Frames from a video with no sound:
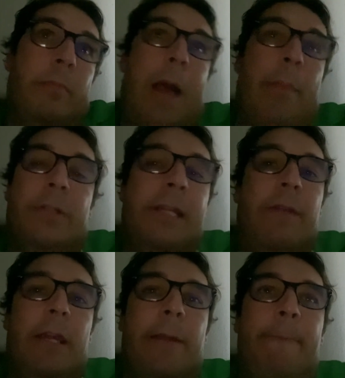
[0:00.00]

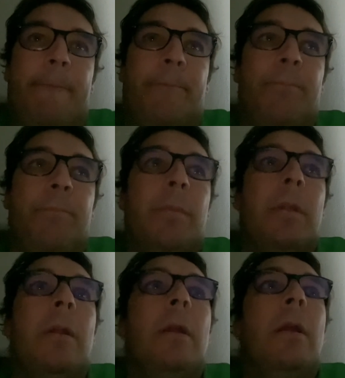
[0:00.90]
TV.
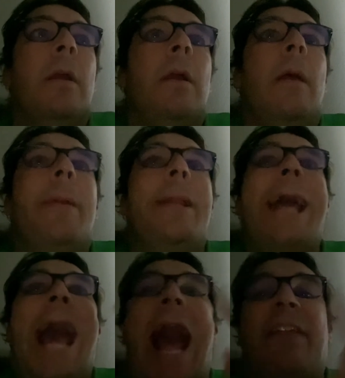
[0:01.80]
But it
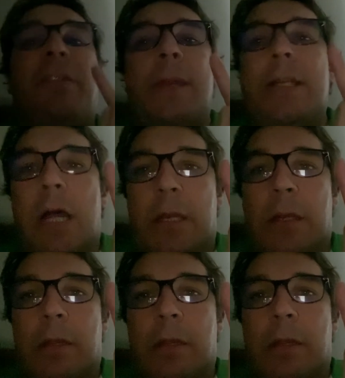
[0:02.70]
has to be done